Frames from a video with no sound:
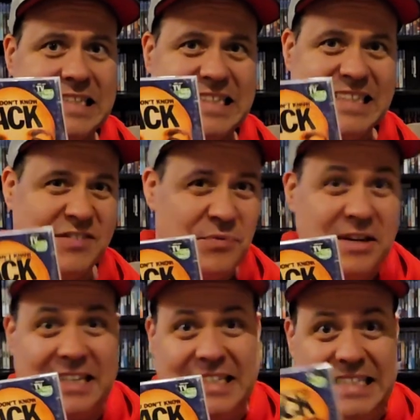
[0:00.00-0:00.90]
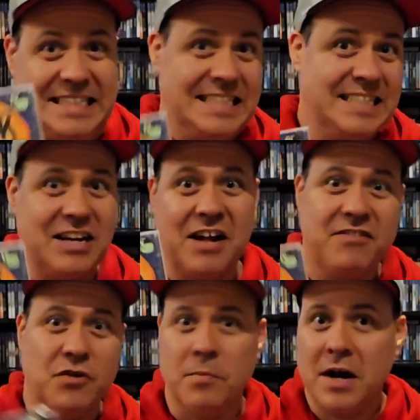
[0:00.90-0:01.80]
This one, not
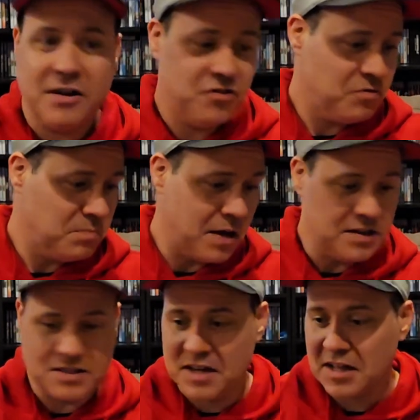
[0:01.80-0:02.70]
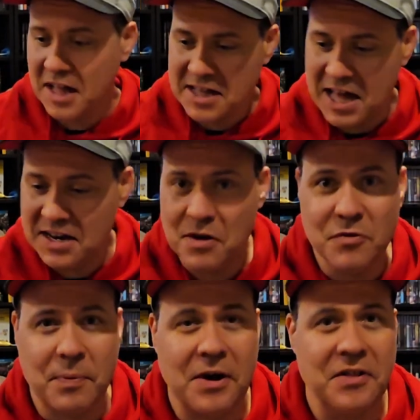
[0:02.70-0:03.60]
so much, but again, it
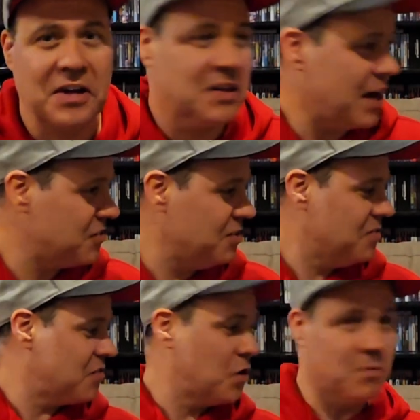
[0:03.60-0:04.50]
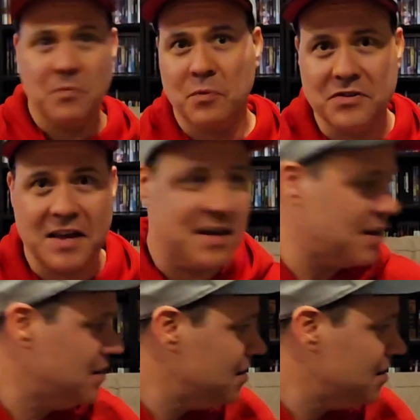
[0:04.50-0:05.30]
was part of the collection, so we'll take it.